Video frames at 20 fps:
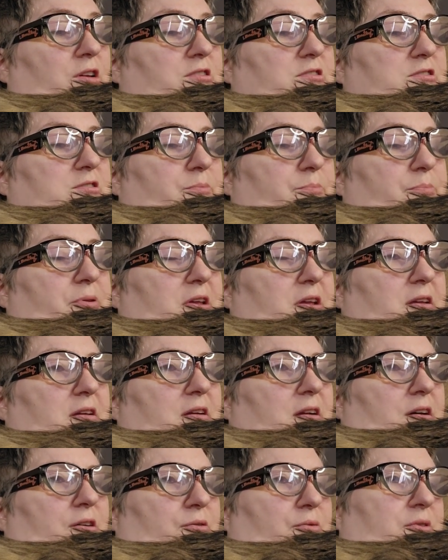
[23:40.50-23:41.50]
to pick
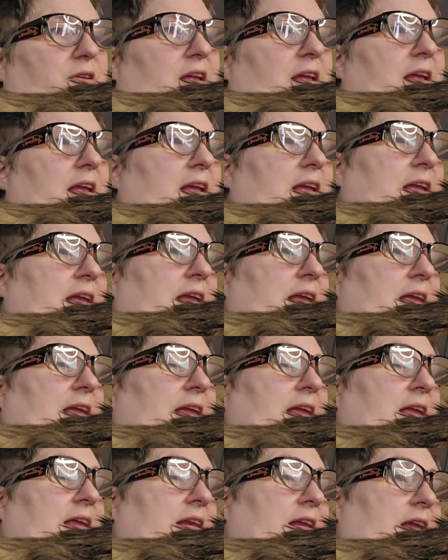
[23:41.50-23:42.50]
out
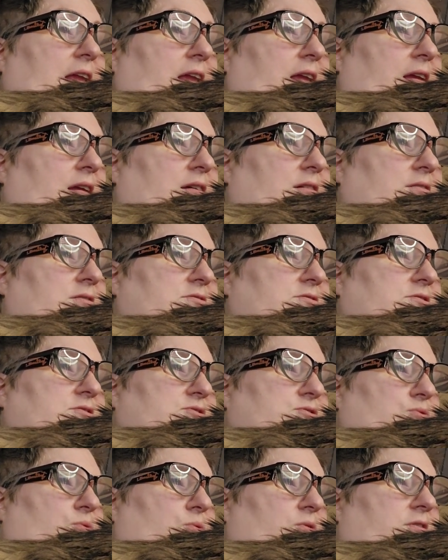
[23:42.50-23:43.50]
any
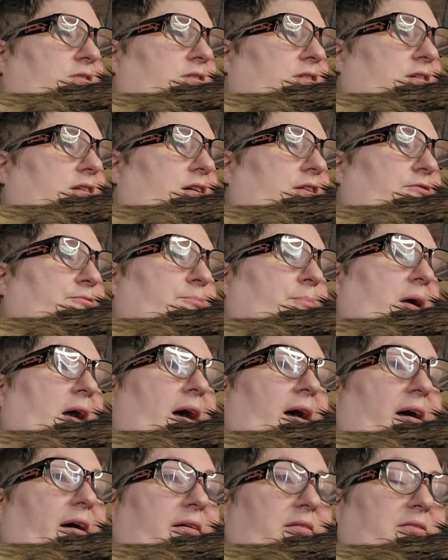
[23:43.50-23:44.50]
sort of
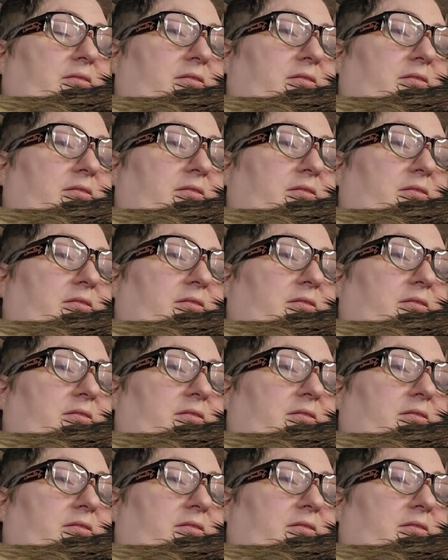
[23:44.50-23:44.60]
path.